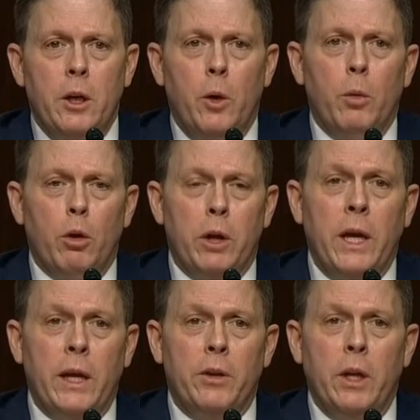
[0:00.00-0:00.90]
know,
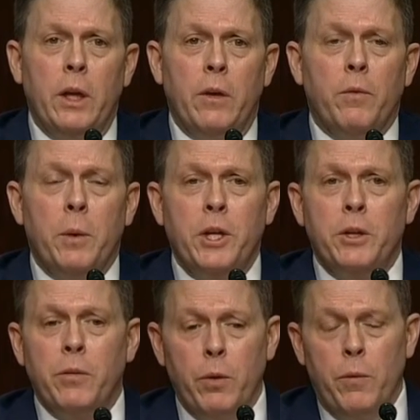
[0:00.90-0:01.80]
looking at the
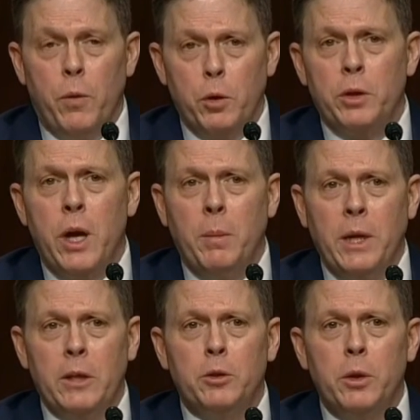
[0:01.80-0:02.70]
information for the first time
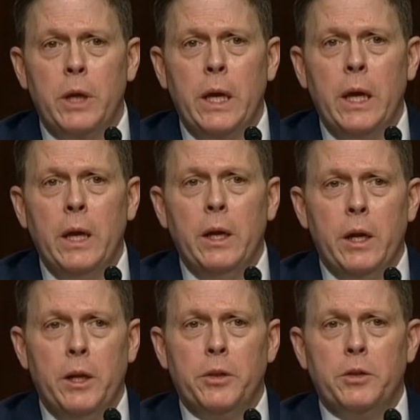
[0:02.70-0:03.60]
yesterday,
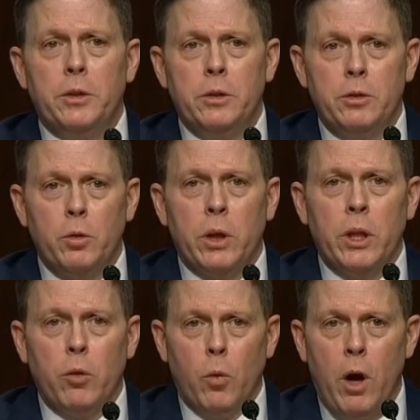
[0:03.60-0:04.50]
it is
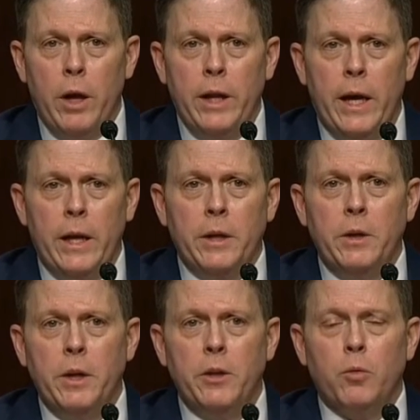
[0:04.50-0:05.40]
strictly raw
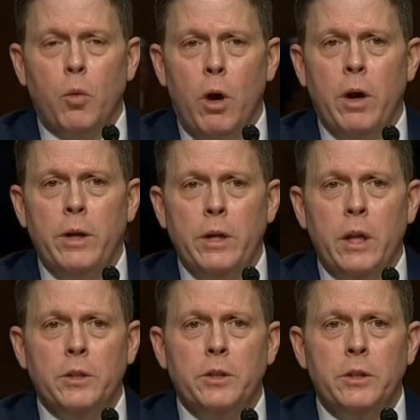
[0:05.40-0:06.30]
data. It's raw
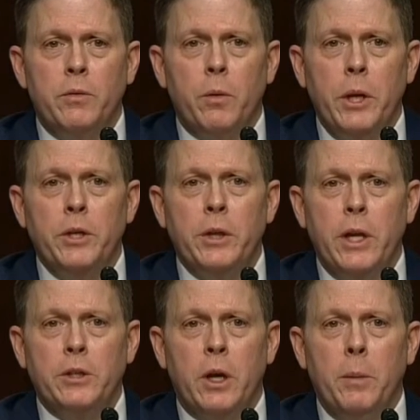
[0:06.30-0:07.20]
intelligence information
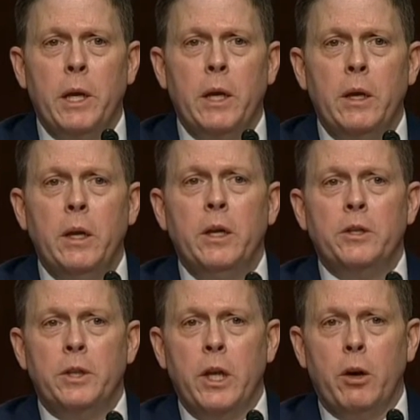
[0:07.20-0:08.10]
that has come in,
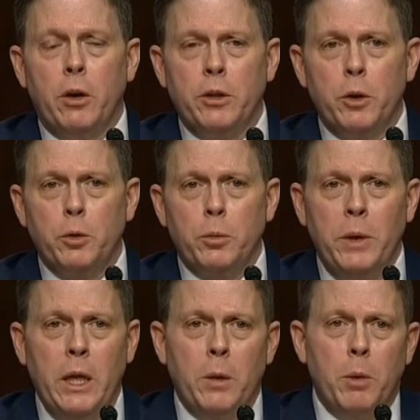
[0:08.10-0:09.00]
seen on a social
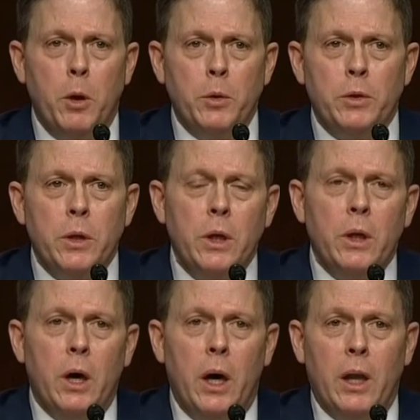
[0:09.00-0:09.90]
media post.
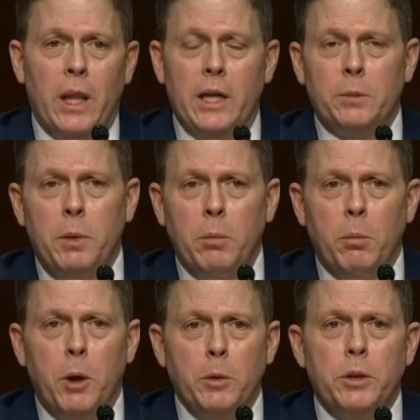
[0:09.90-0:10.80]
Uh, lots of
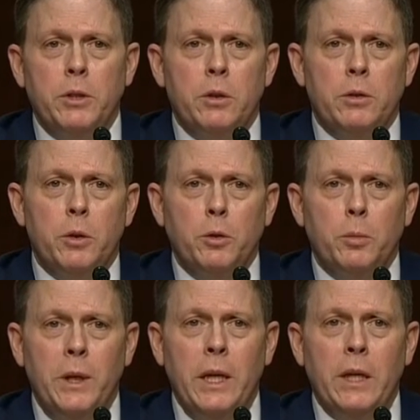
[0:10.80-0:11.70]
people post things on
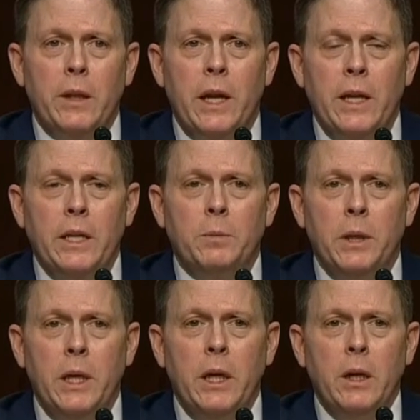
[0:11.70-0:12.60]
social media that need to
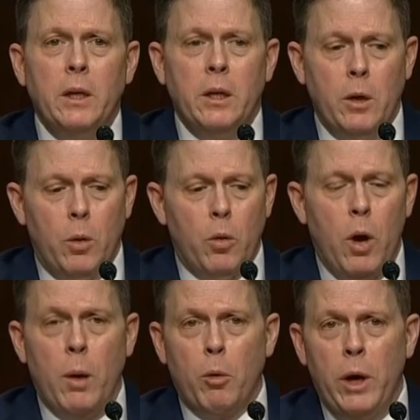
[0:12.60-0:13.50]
be, you know,
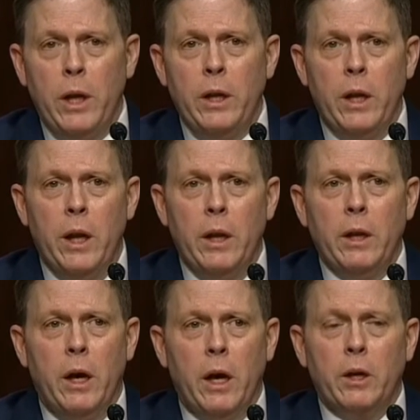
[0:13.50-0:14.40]
corroborated
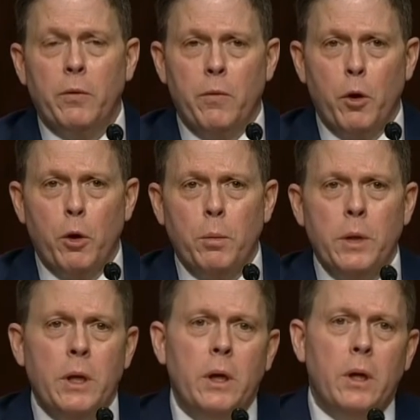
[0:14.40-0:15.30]
and uh,
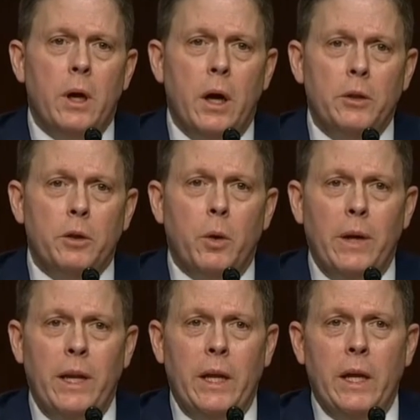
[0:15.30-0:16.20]
confirmed. Uh, so
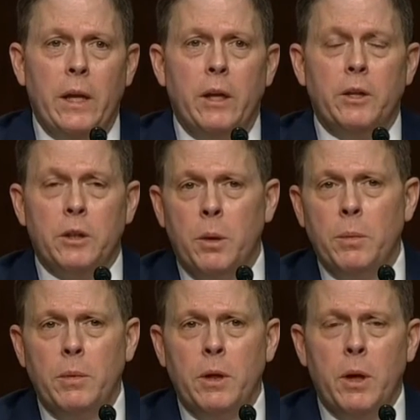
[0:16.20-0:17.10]
it, again, it's
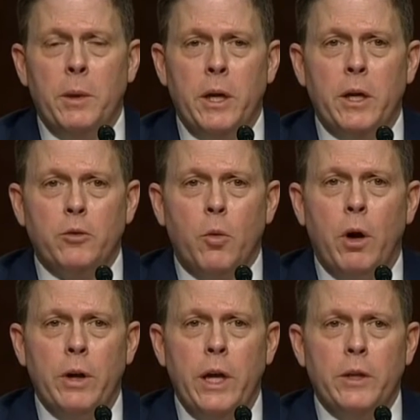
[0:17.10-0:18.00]
come, coming in as
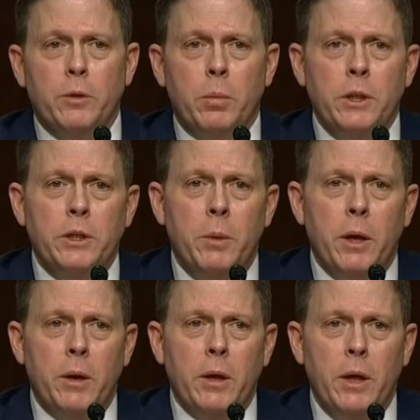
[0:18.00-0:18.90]
raw data. So please keep
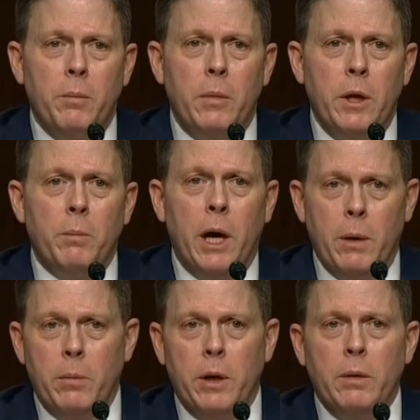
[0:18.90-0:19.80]
that in, in, in
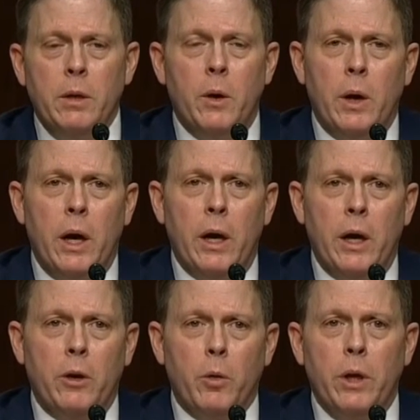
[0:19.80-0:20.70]
mind. But you know, I,
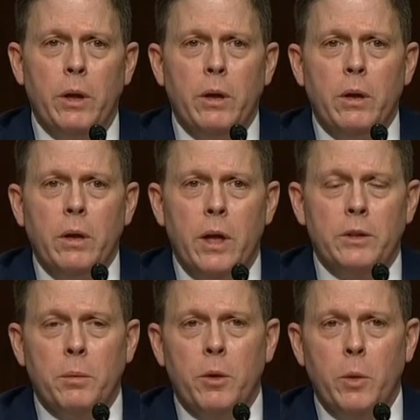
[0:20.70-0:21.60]
I, agree
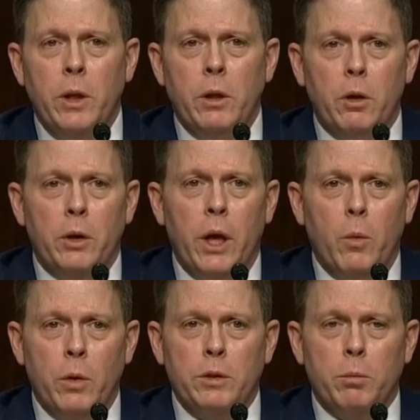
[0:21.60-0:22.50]
that's something we need to look
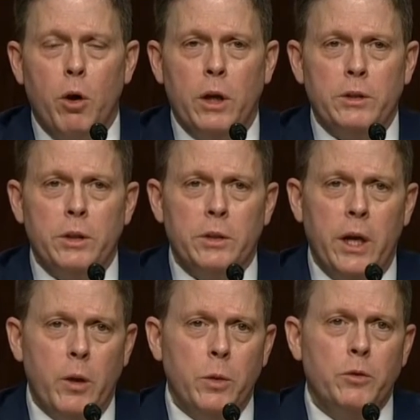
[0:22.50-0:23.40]
at. What's the process, and
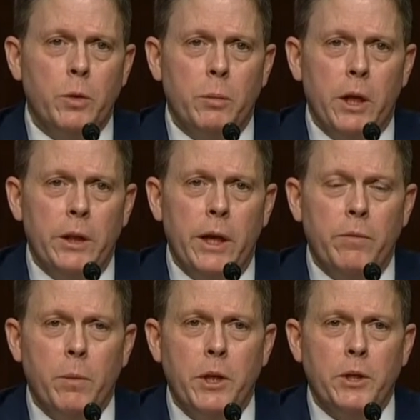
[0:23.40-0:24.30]
how do we streamline that
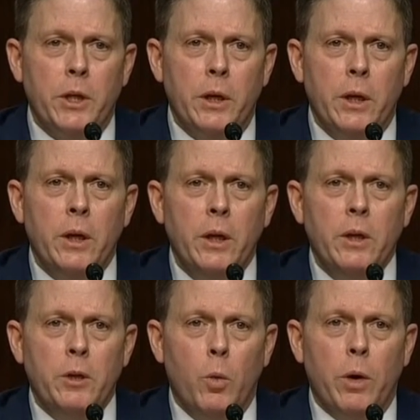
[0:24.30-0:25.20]
information getting
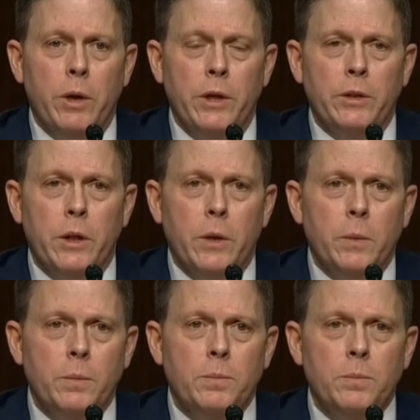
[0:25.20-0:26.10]
to where it needs to go?
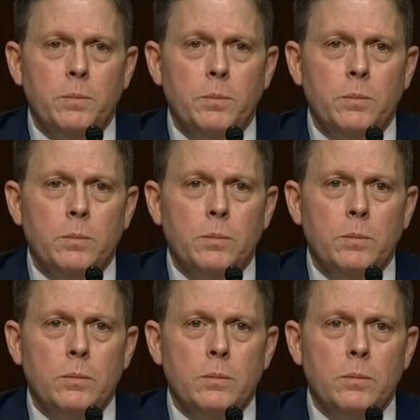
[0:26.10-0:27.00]
Well, I
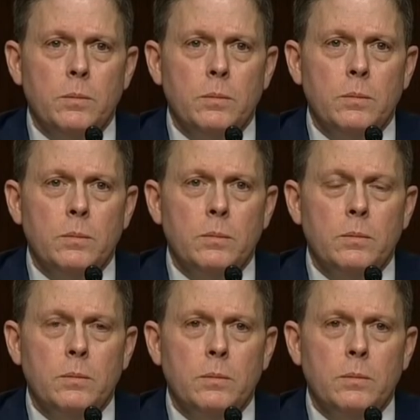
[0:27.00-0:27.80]
understand it's raw data,